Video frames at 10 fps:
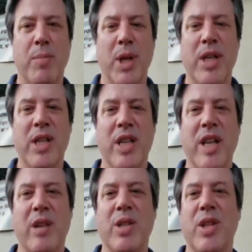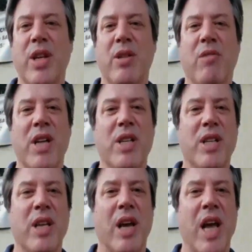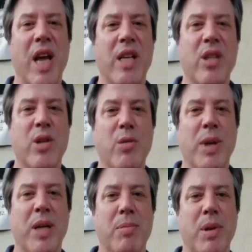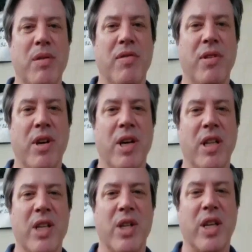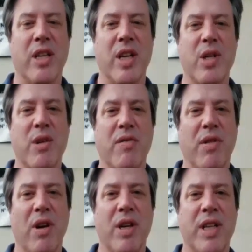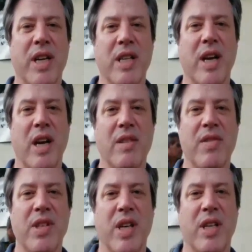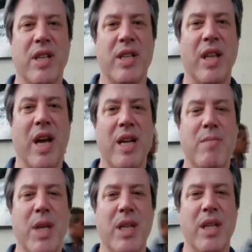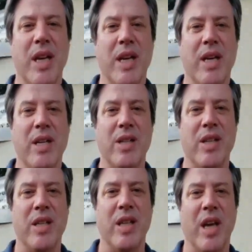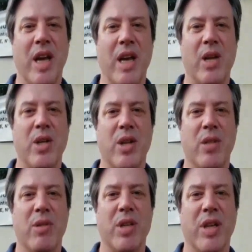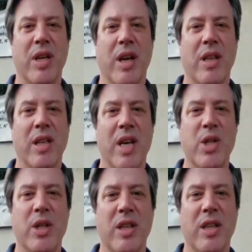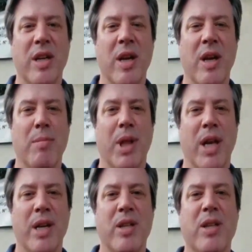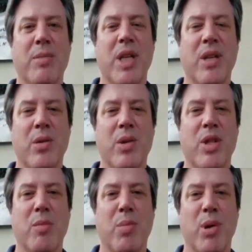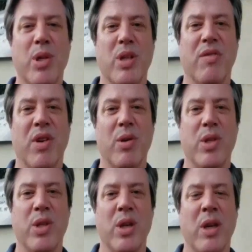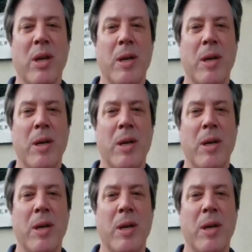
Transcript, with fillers: Police announced that they'd arrested 82 people for alleged election fraud and confiscated 9 million reais in cash that was allegedly planned to be used to purchase votes.